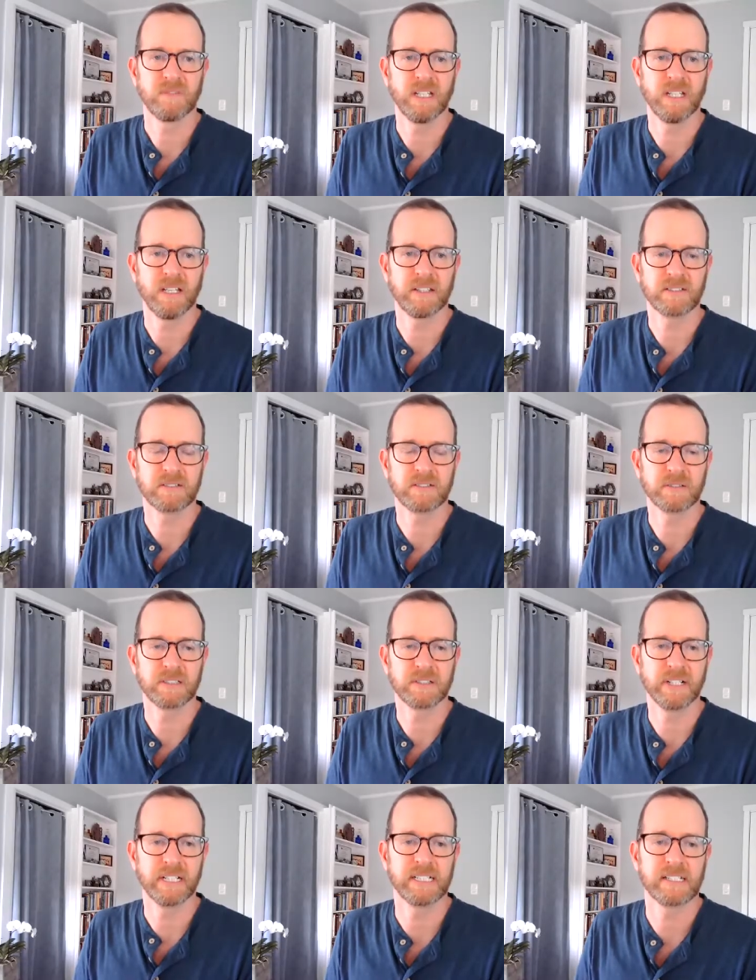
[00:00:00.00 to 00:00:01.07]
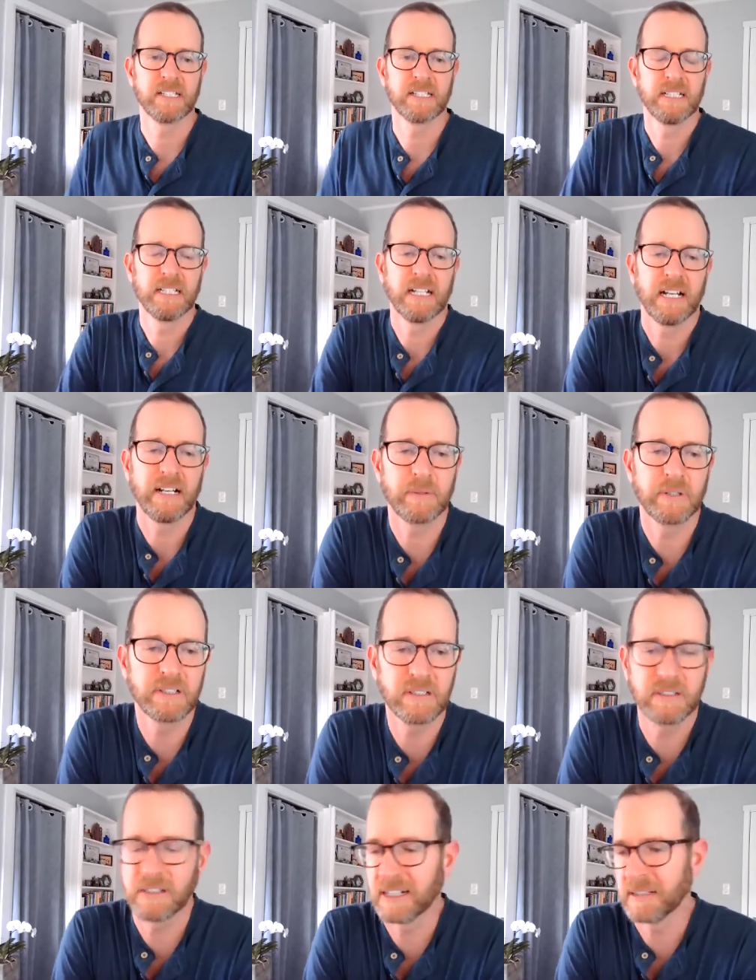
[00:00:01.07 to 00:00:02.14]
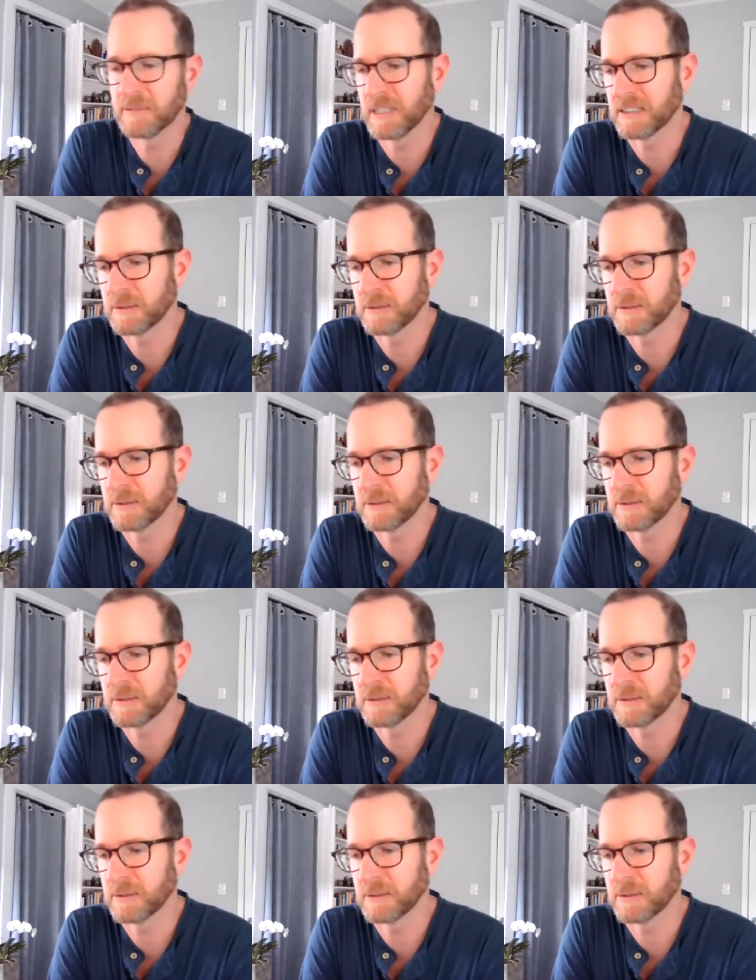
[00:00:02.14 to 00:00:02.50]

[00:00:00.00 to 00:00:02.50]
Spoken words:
Yeah, that's really great. I wonder, I